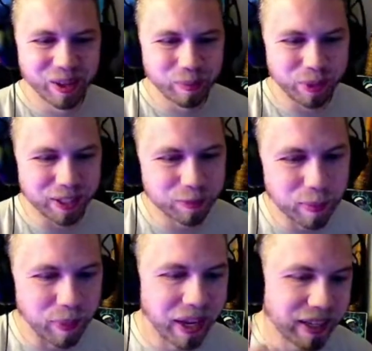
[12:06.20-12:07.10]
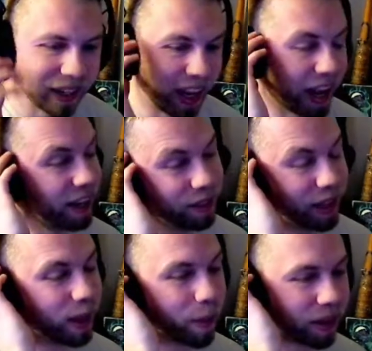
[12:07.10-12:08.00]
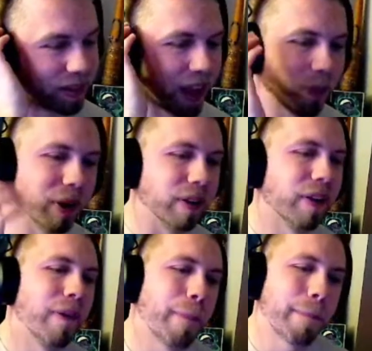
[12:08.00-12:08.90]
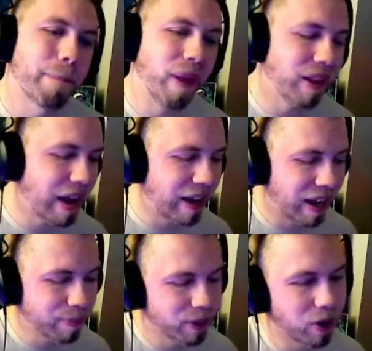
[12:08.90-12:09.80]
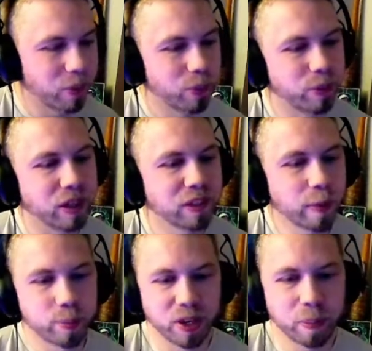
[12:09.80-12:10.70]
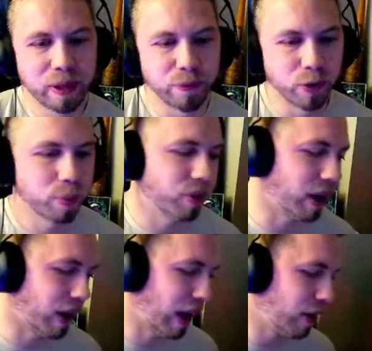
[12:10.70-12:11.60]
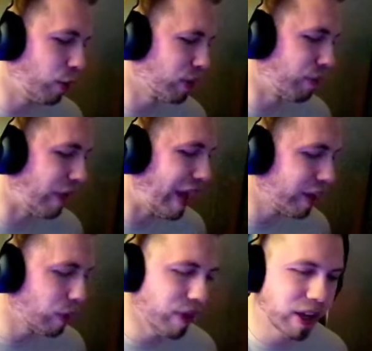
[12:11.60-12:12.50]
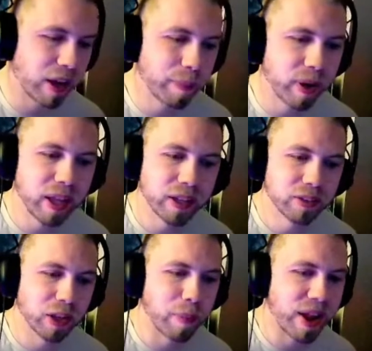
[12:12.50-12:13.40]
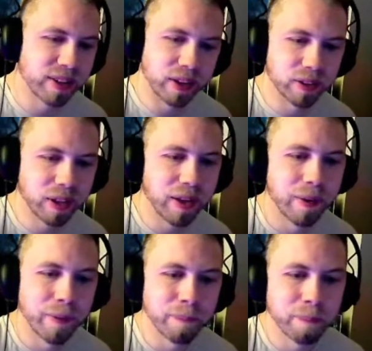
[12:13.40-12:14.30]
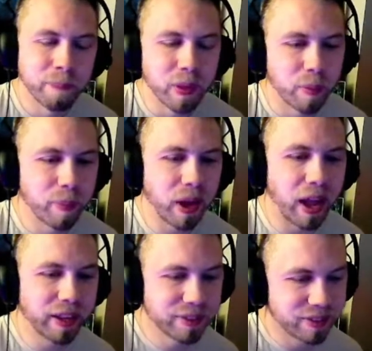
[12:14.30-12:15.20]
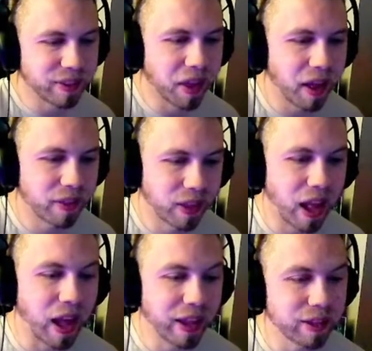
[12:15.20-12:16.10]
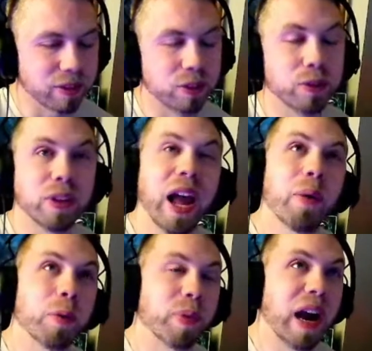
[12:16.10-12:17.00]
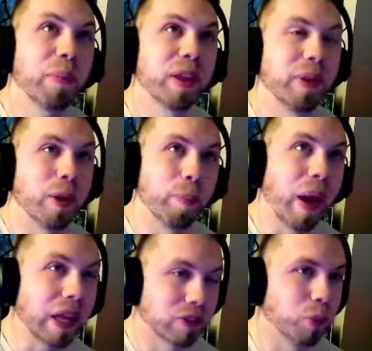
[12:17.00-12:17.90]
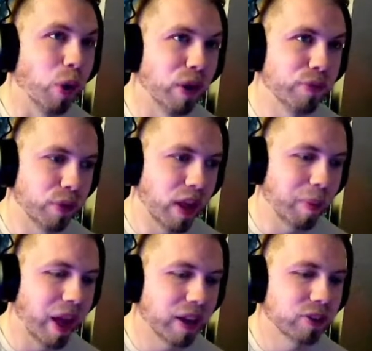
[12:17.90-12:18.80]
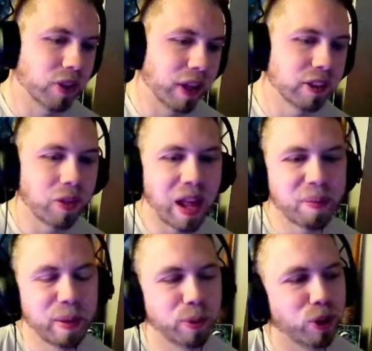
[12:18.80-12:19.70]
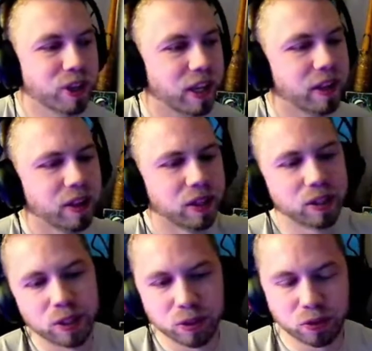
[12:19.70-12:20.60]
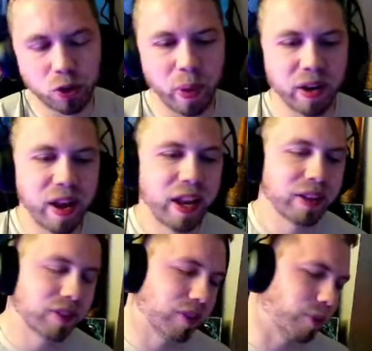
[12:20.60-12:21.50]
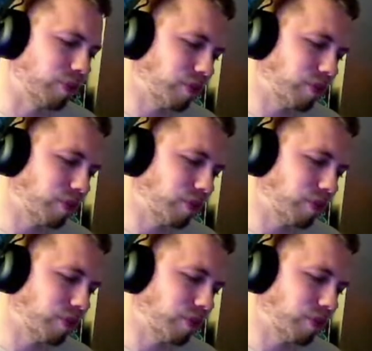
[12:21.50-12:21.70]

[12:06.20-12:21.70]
Please be Bandai Namco. I didn't think about that one. Bandai Namco does have a pretty big footprint. I don't know what the value of that company is, like monetarily, but I could see that. That I could, dude, that would probably be the best one for them, actually, because a lot of people look at Square Enix,